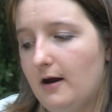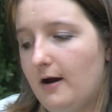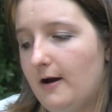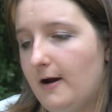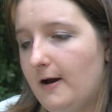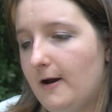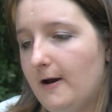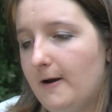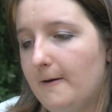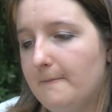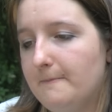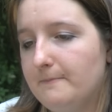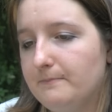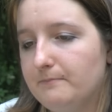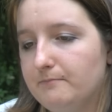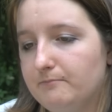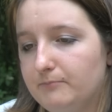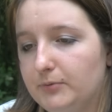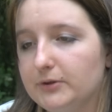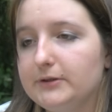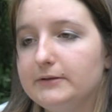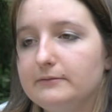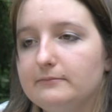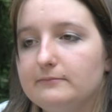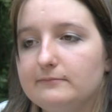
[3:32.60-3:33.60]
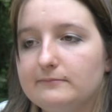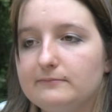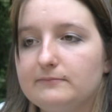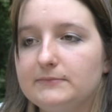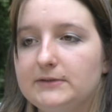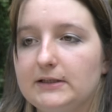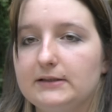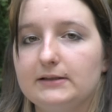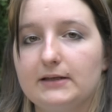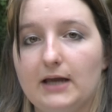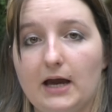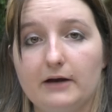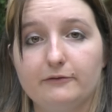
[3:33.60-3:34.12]
um, but
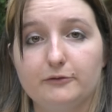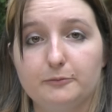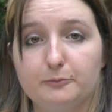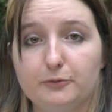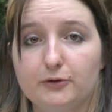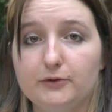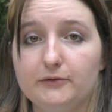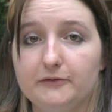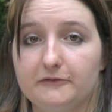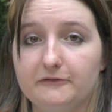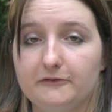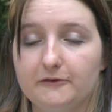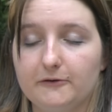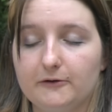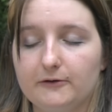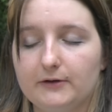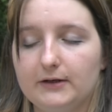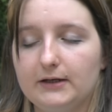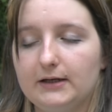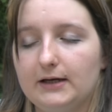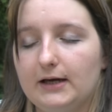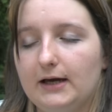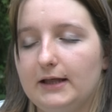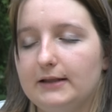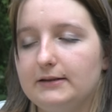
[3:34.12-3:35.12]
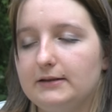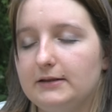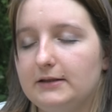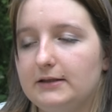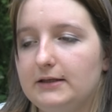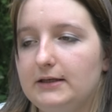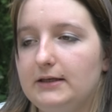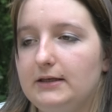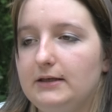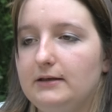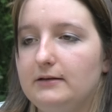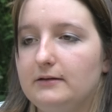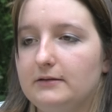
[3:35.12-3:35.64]
didn't have a proof for it. And
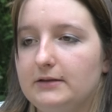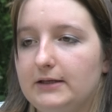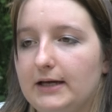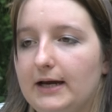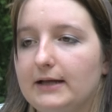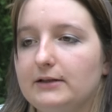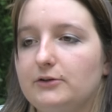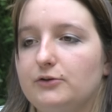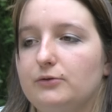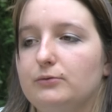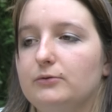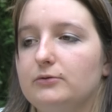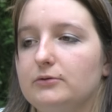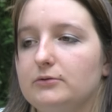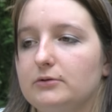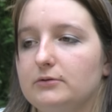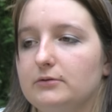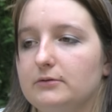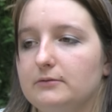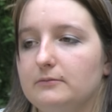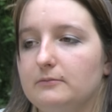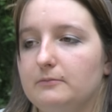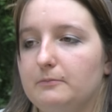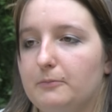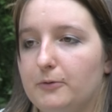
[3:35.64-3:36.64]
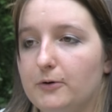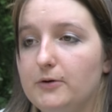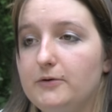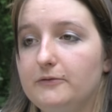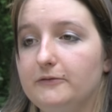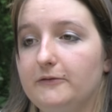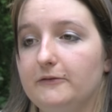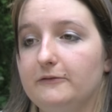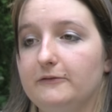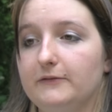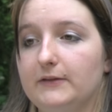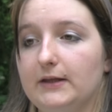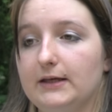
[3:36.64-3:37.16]
the the actual
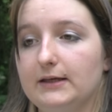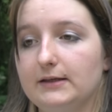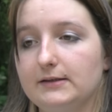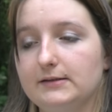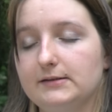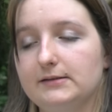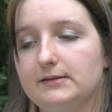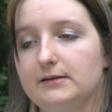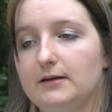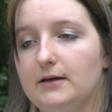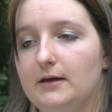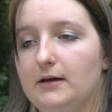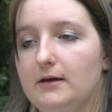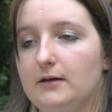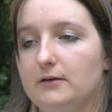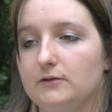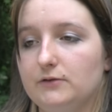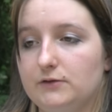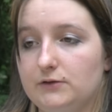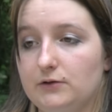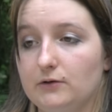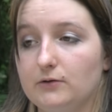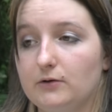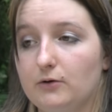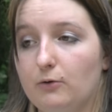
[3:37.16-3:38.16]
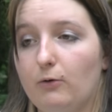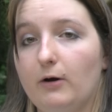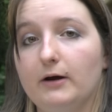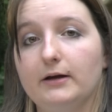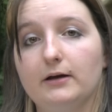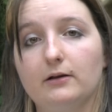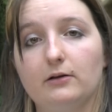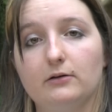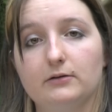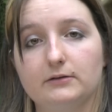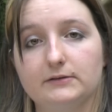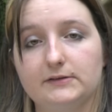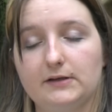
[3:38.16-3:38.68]
proof of this took quite
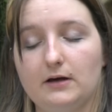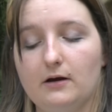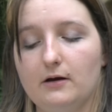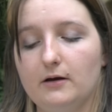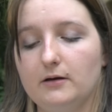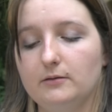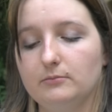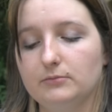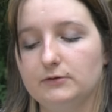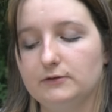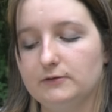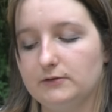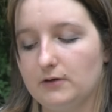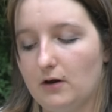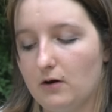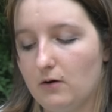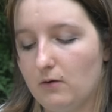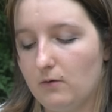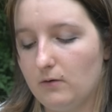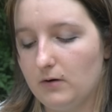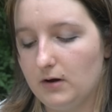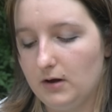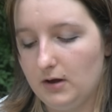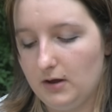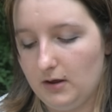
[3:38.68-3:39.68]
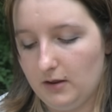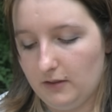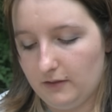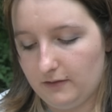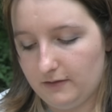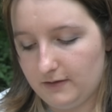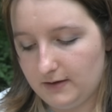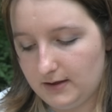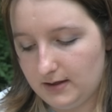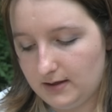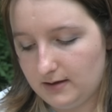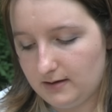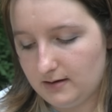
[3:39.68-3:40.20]
a long time. So
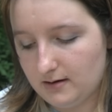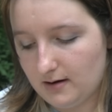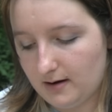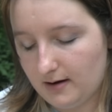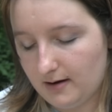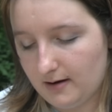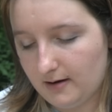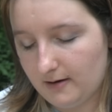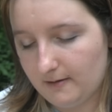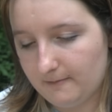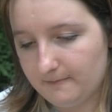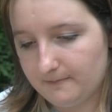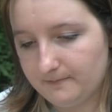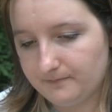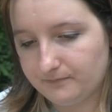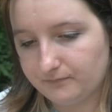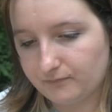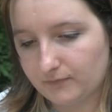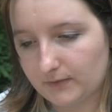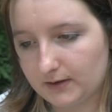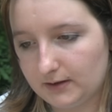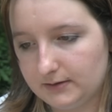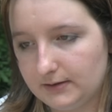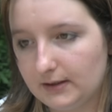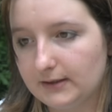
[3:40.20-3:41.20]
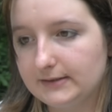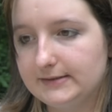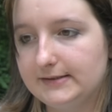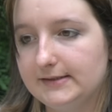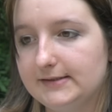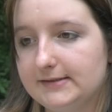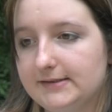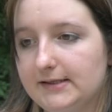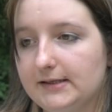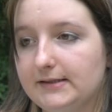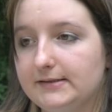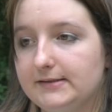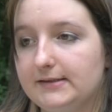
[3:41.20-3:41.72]
the um,
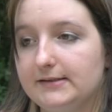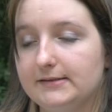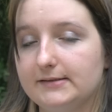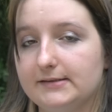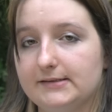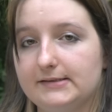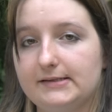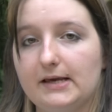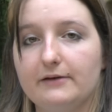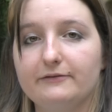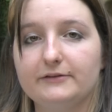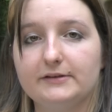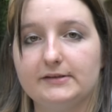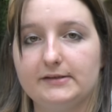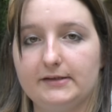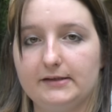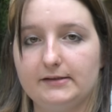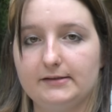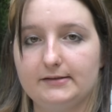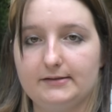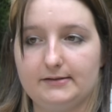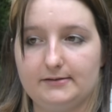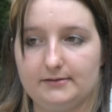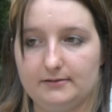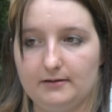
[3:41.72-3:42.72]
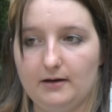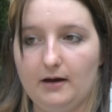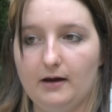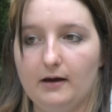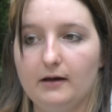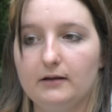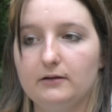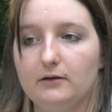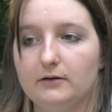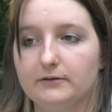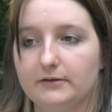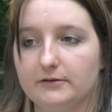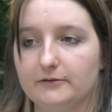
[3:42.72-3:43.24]
1960s and 70s,
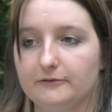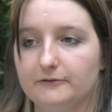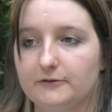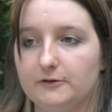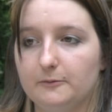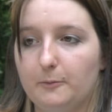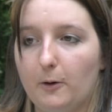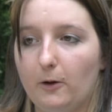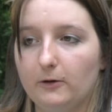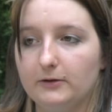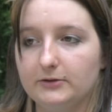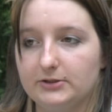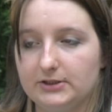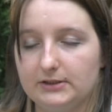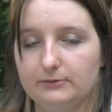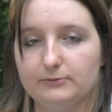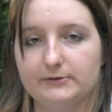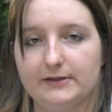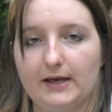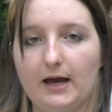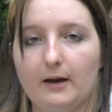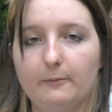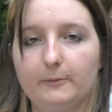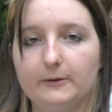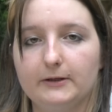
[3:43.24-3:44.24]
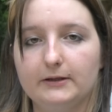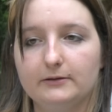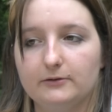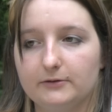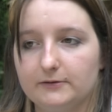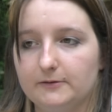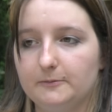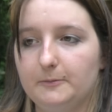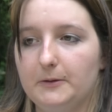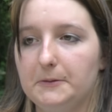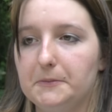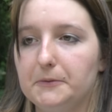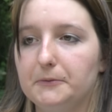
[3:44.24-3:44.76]
uh, lots of topology was happening.
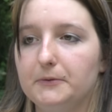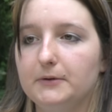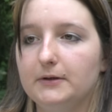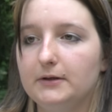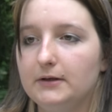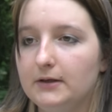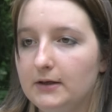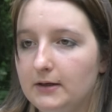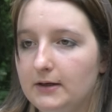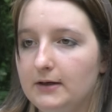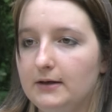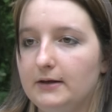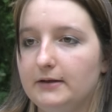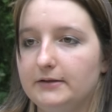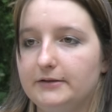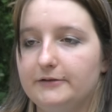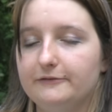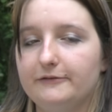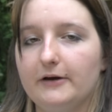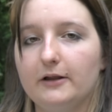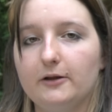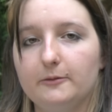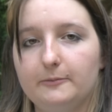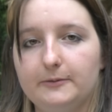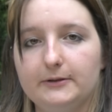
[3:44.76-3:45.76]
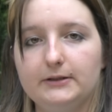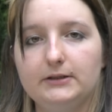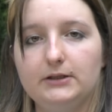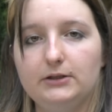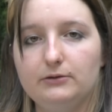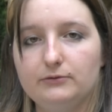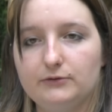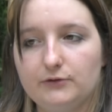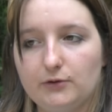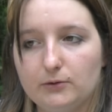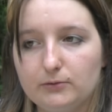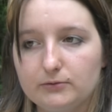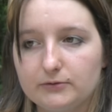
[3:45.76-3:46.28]
Lots of people were developing
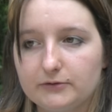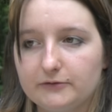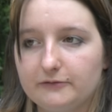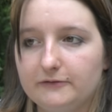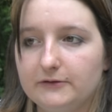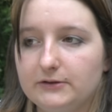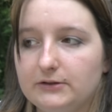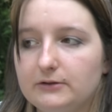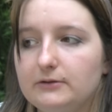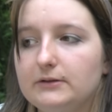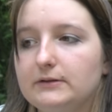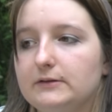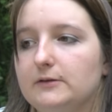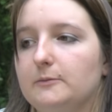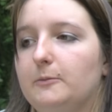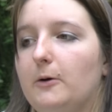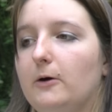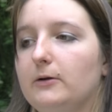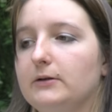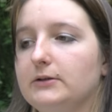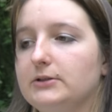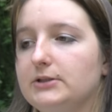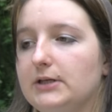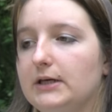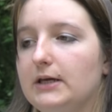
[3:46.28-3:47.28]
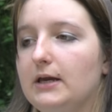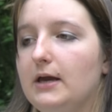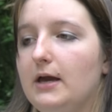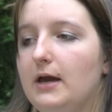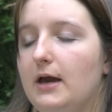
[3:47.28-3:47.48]
new tools for doing topology,